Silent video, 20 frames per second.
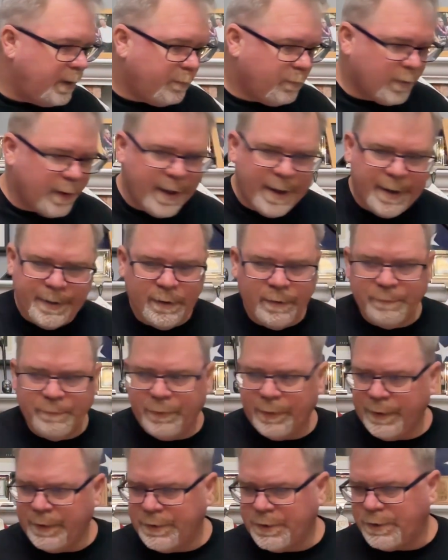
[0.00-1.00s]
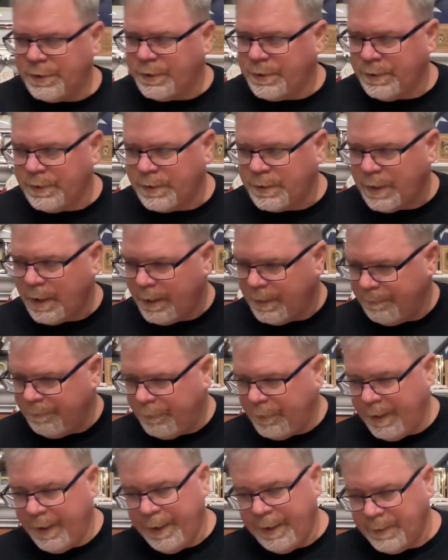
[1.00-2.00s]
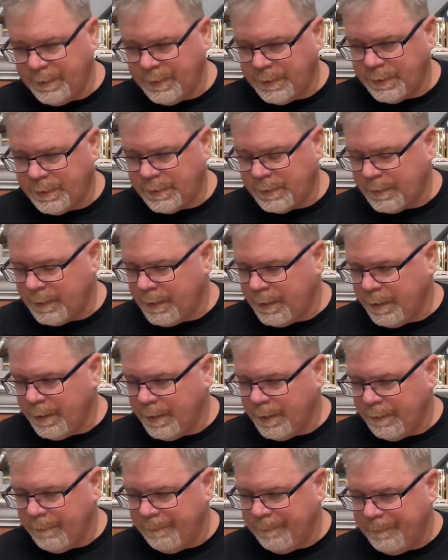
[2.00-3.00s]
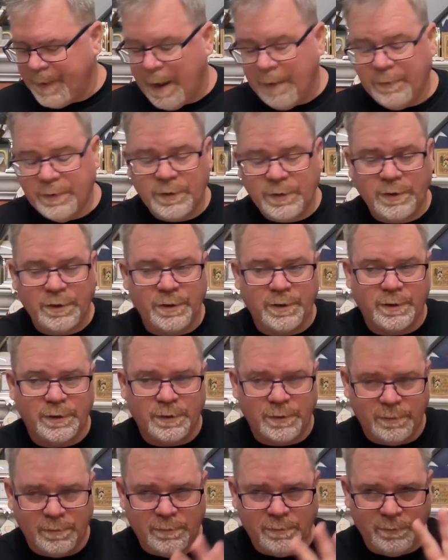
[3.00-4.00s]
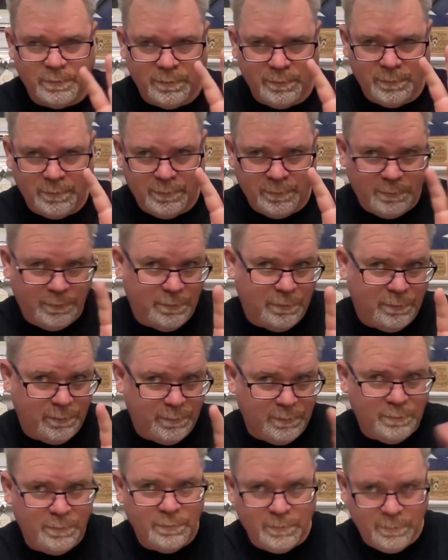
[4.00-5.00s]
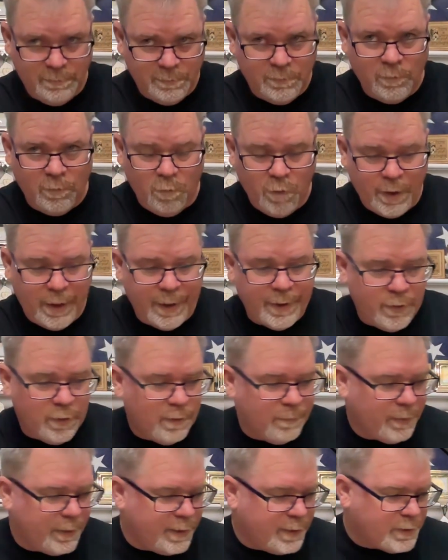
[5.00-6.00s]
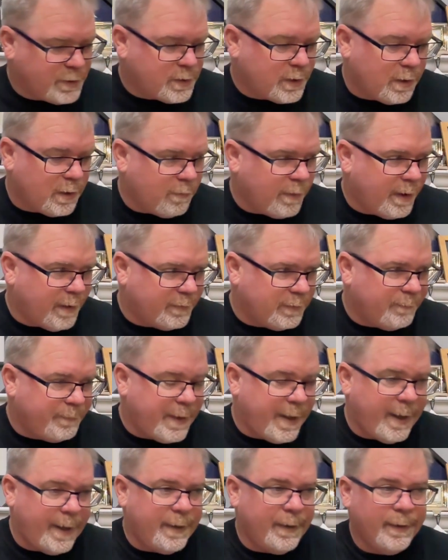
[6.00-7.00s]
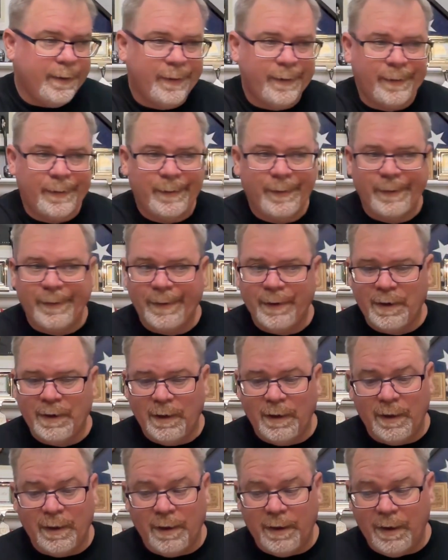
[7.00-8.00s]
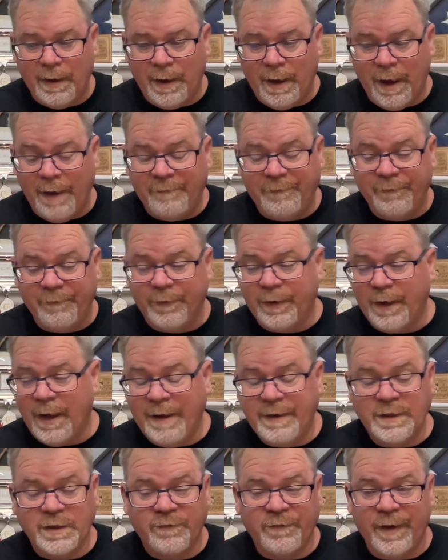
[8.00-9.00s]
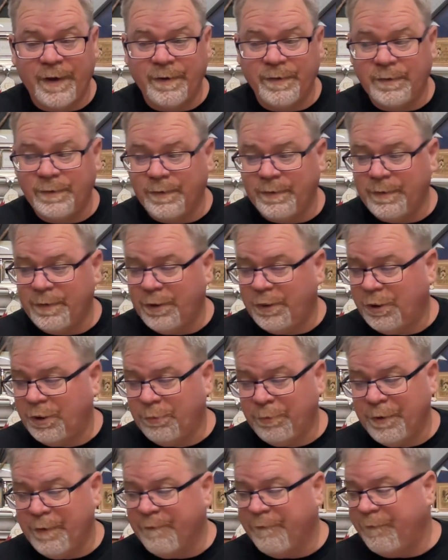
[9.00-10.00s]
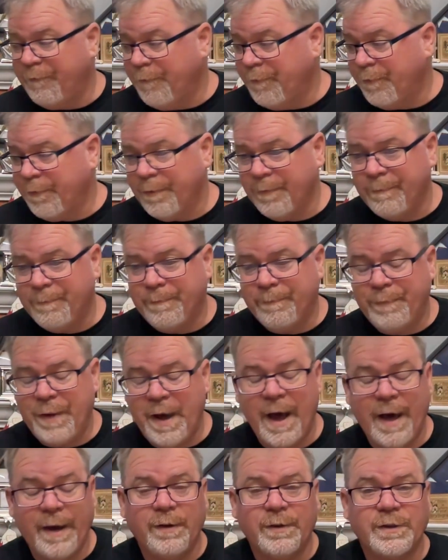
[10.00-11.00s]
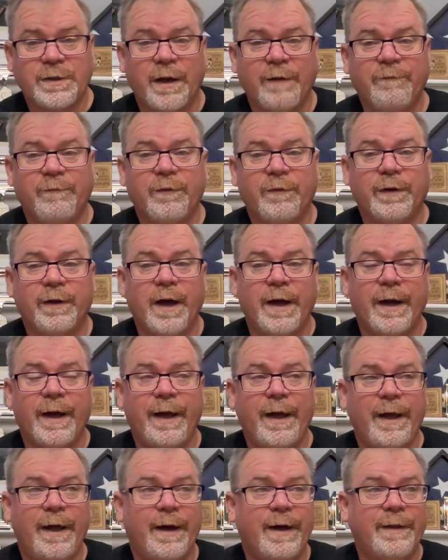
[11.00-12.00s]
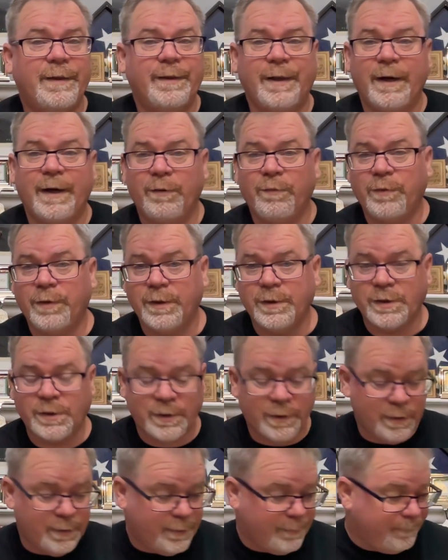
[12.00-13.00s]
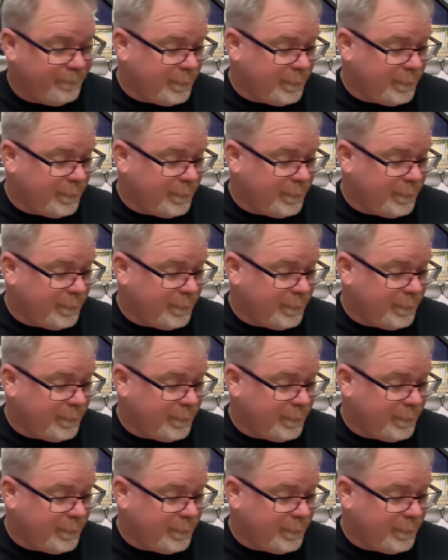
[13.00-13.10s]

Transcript: we're adding a bunch. You saw the plans. That was just what I know I'm going to start right off the bat. I forgot. I just found 3 or 4 patterns I forgot I had that I want to start.